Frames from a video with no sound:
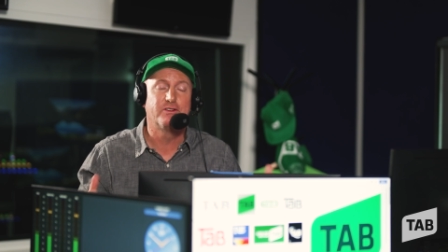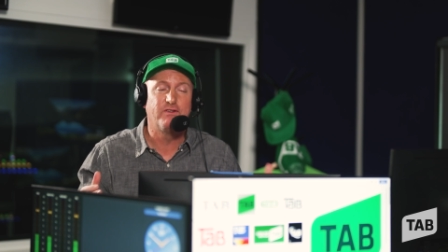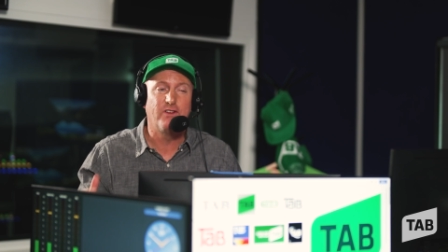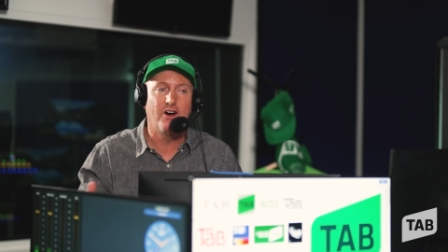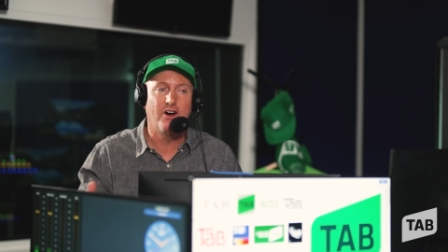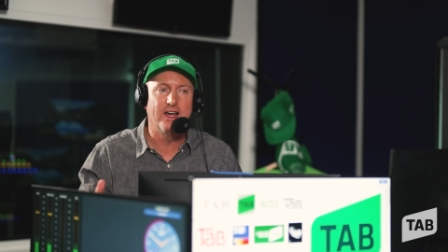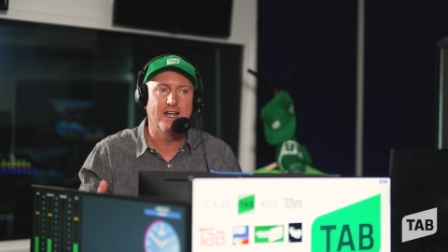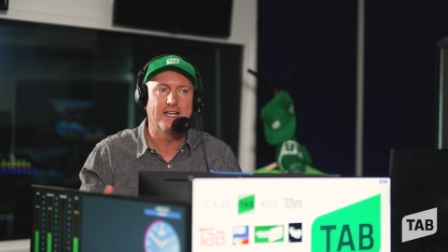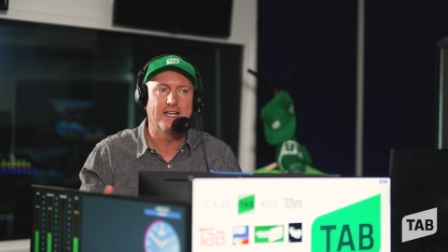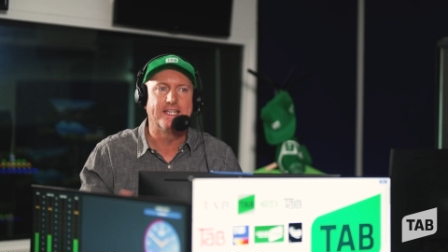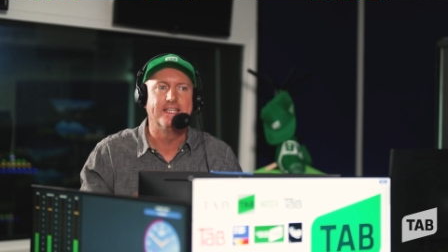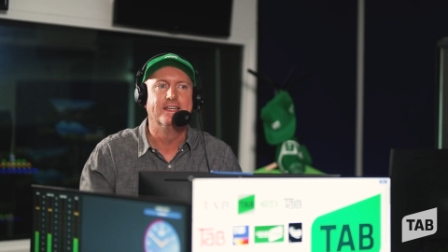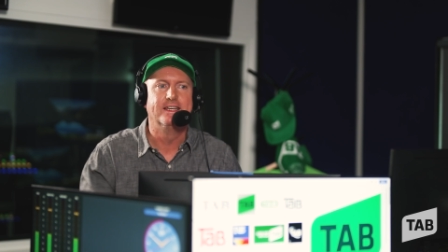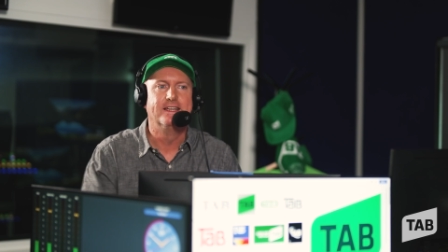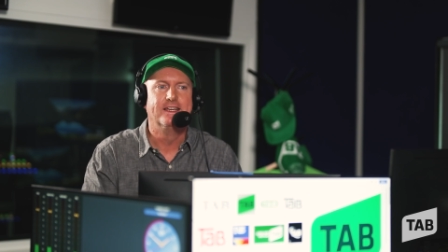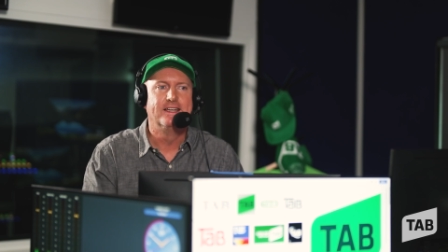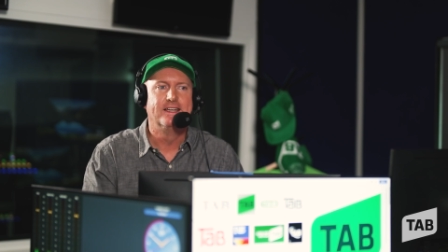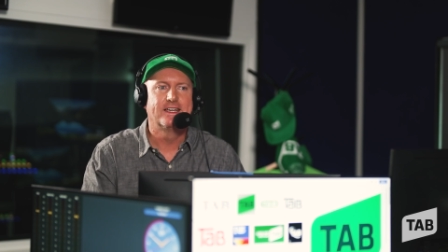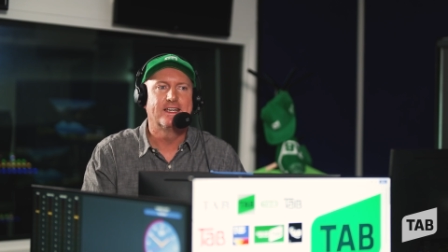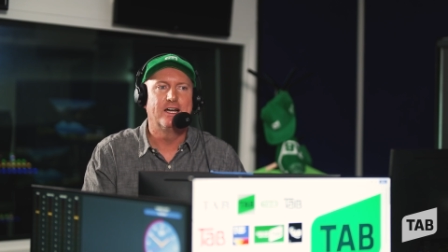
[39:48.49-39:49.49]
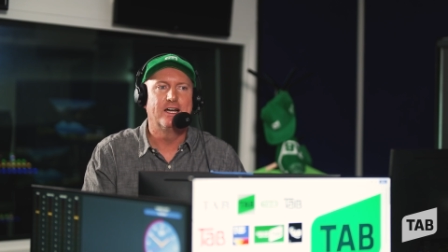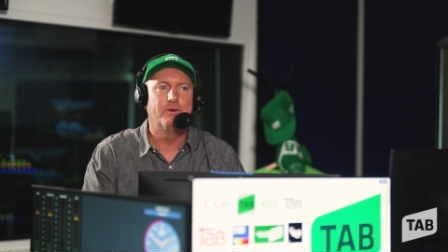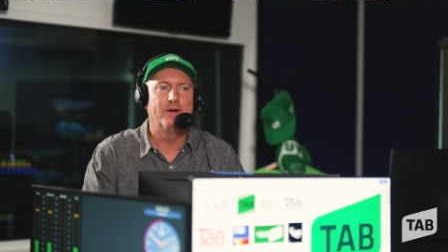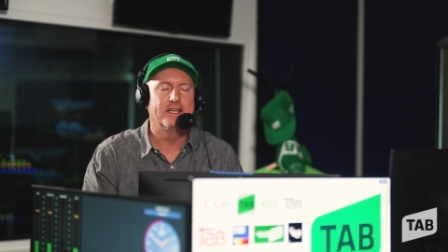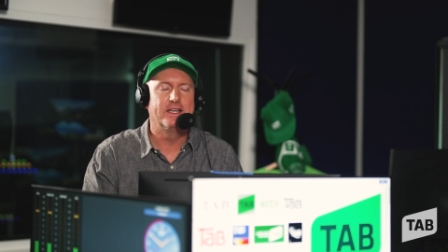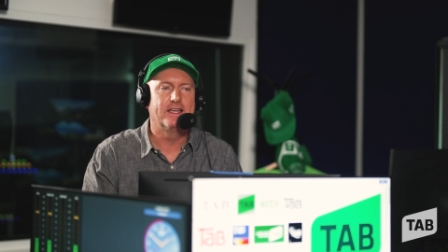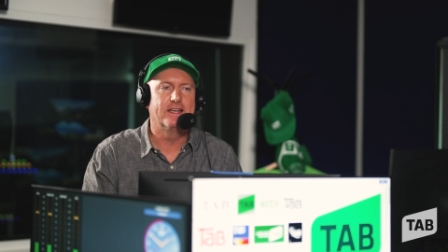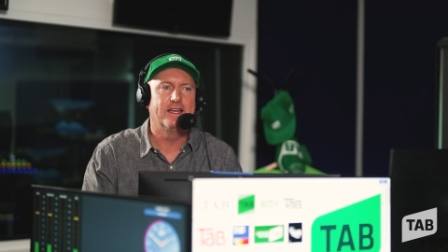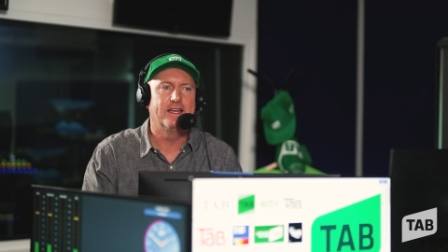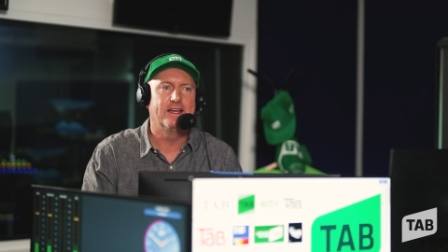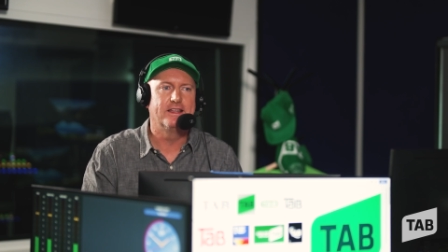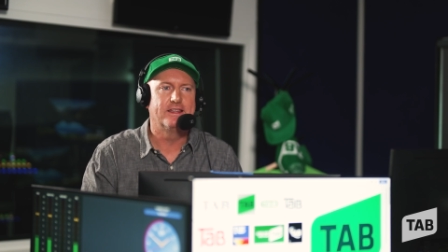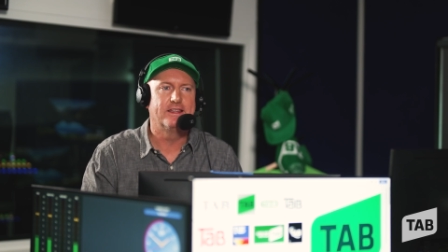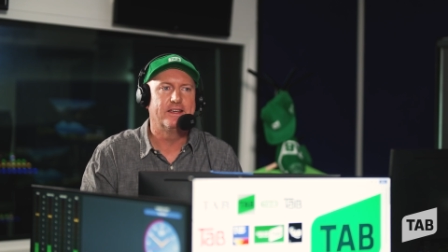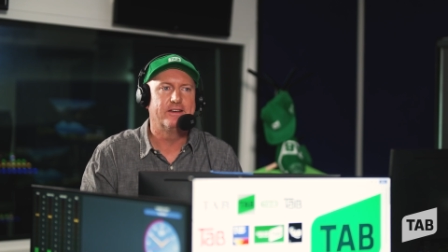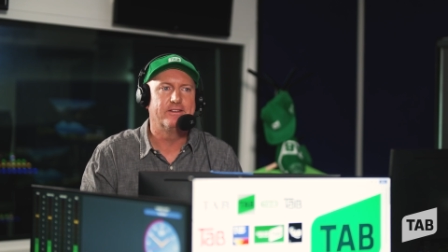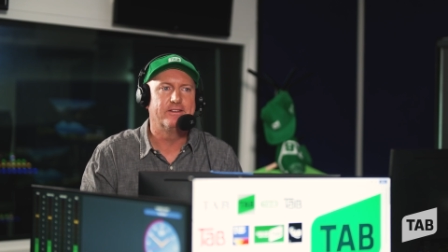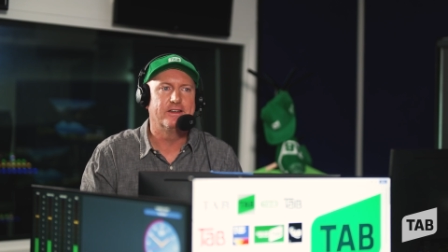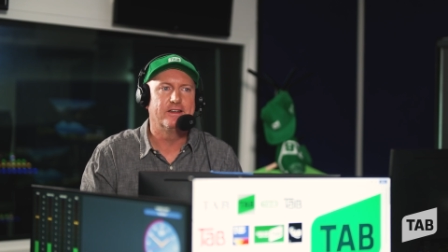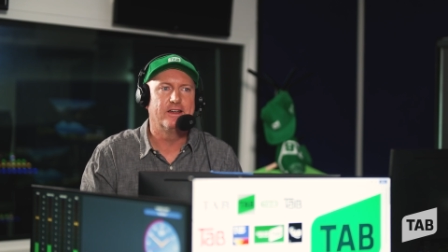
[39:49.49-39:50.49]
Finally, can't wait to get out
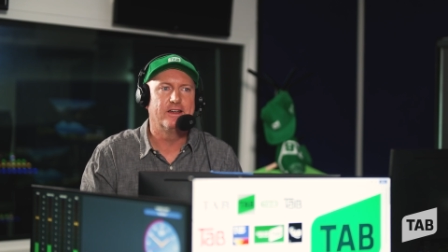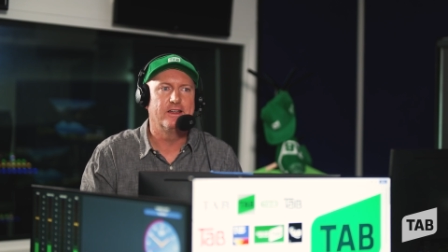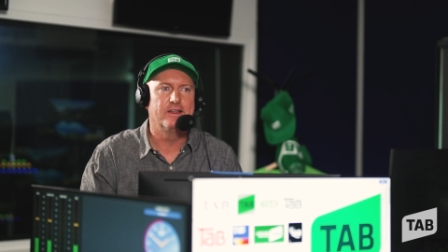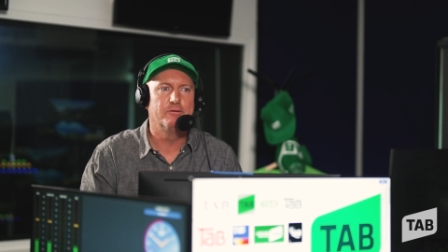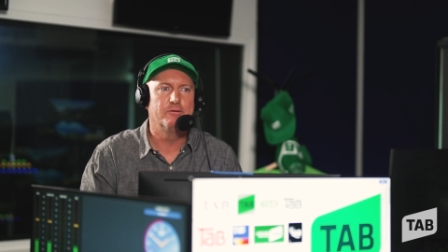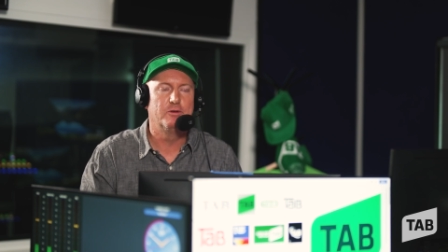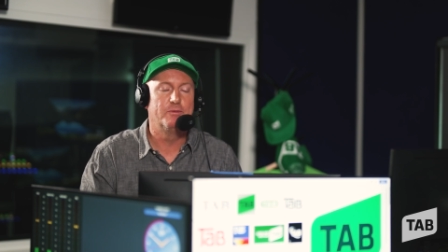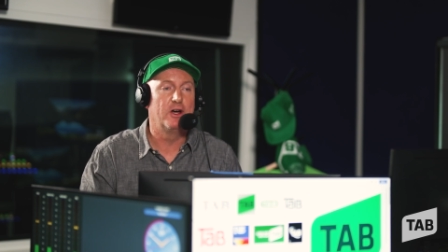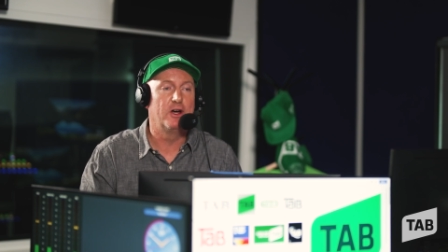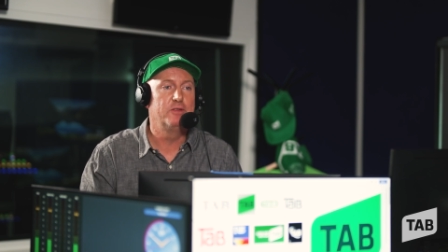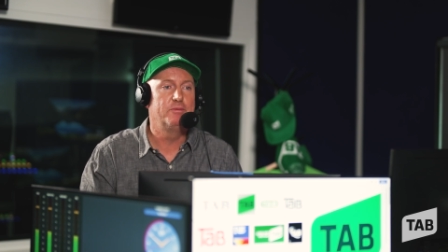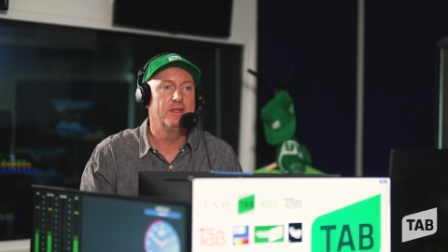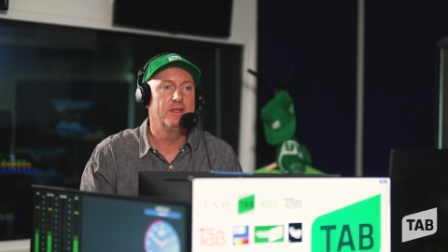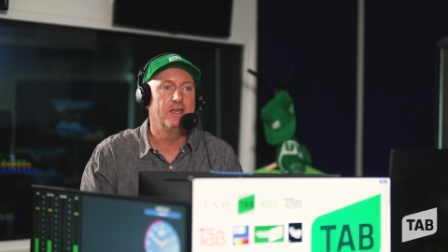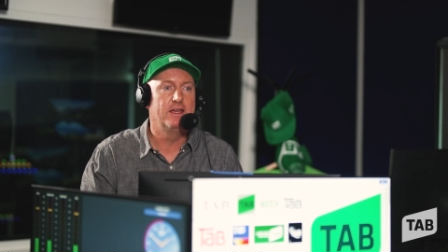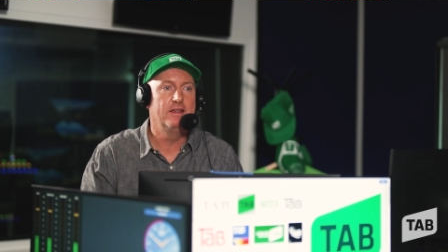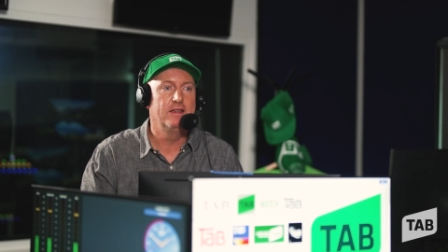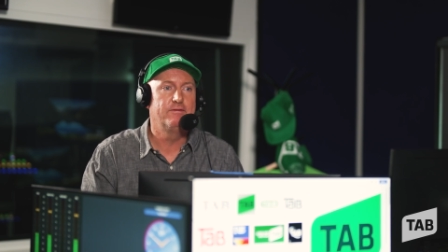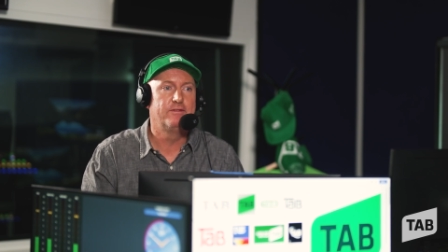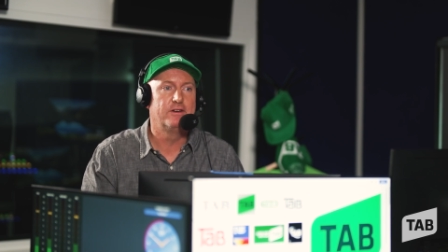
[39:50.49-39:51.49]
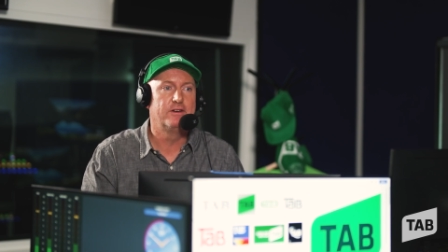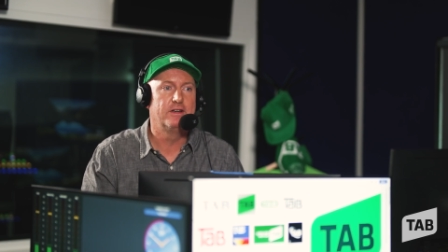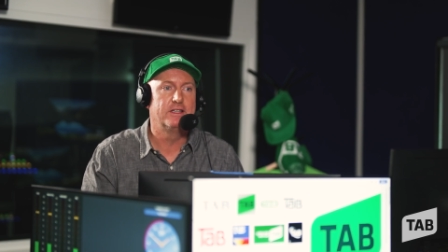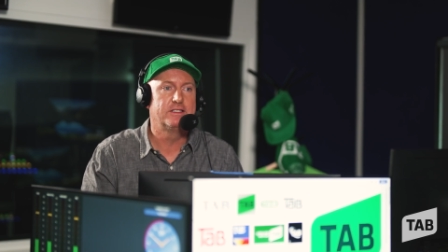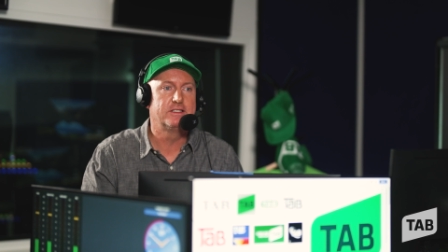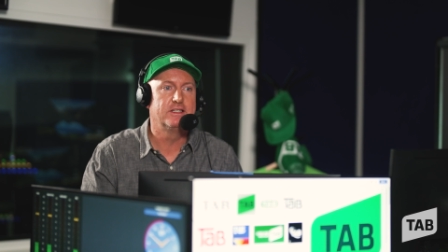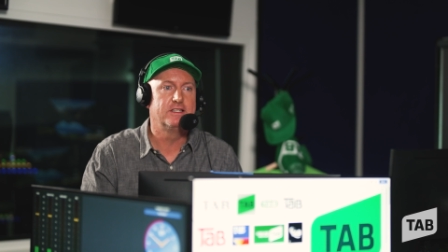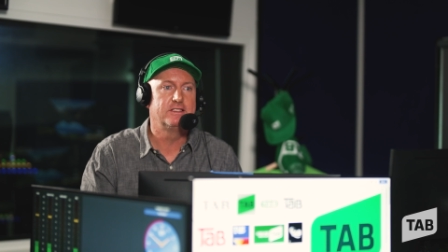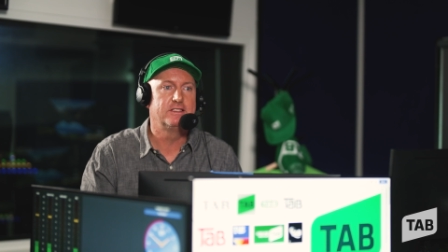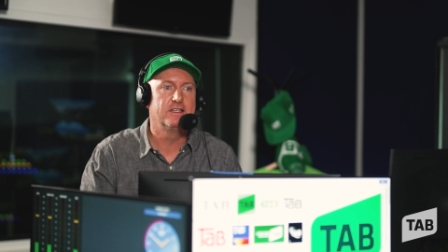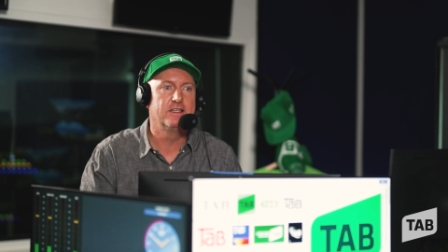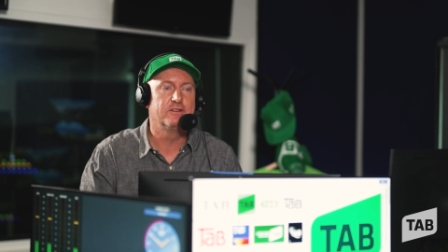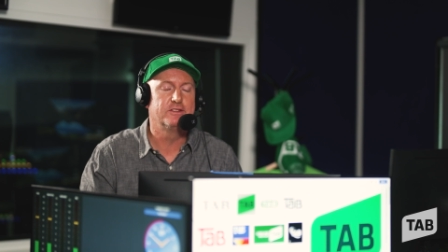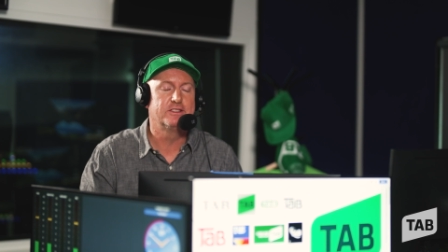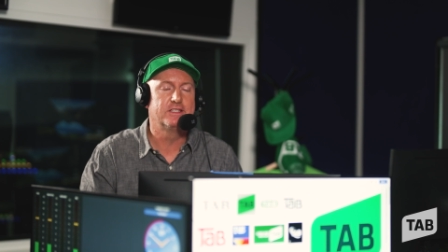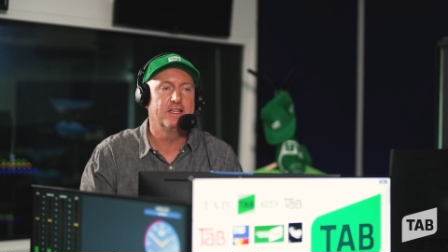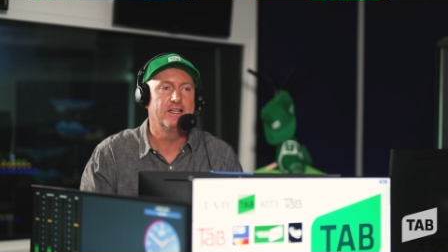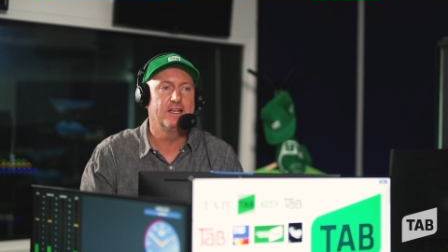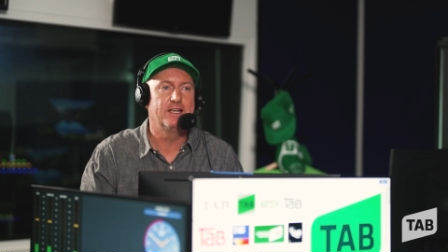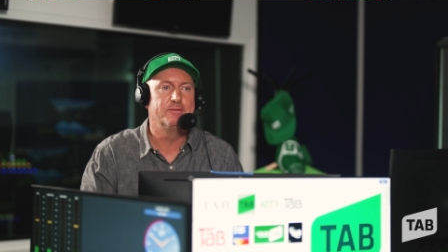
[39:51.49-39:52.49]
there, and we'll both be there for STC on
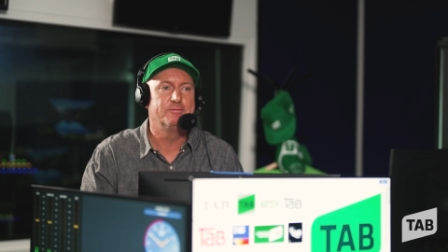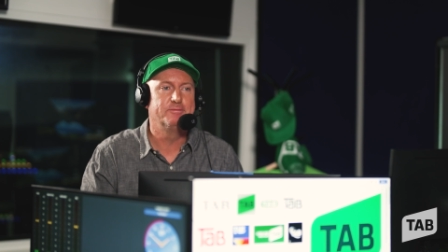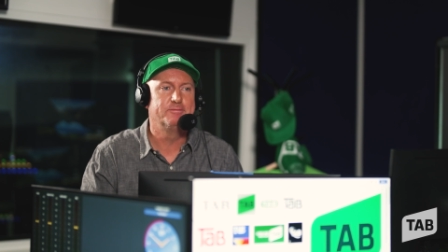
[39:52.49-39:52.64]
Saturday.